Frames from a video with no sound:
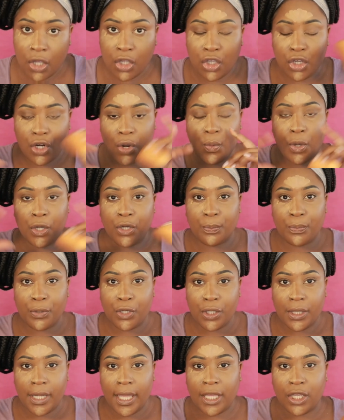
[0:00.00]
You don't want to
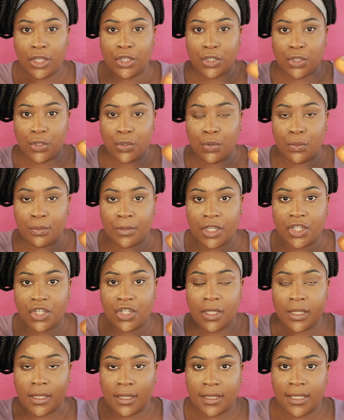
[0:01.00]
put like too
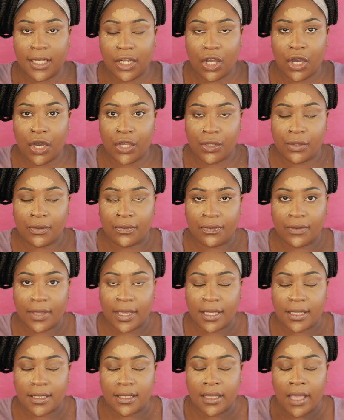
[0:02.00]
much concealer on your
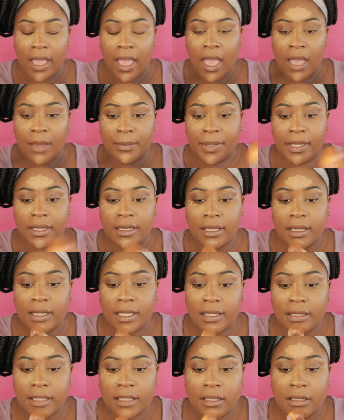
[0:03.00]
face
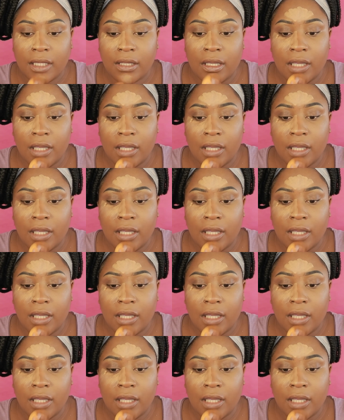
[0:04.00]
because